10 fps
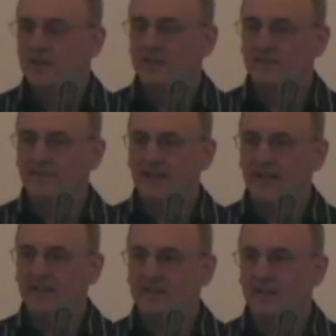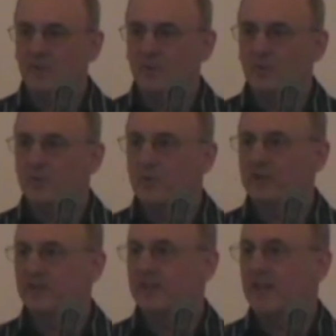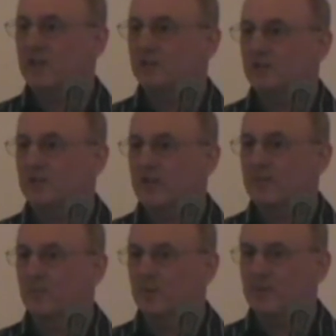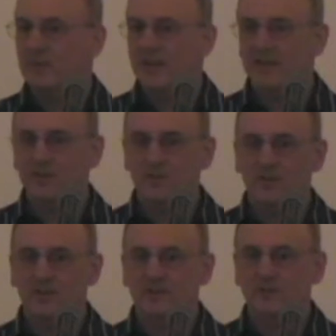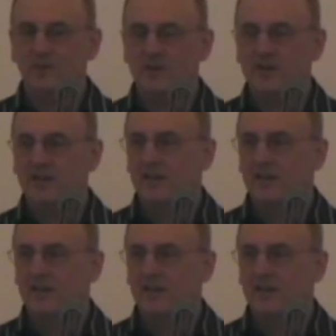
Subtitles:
In fact, when we went to the National Jamboree back in 2001,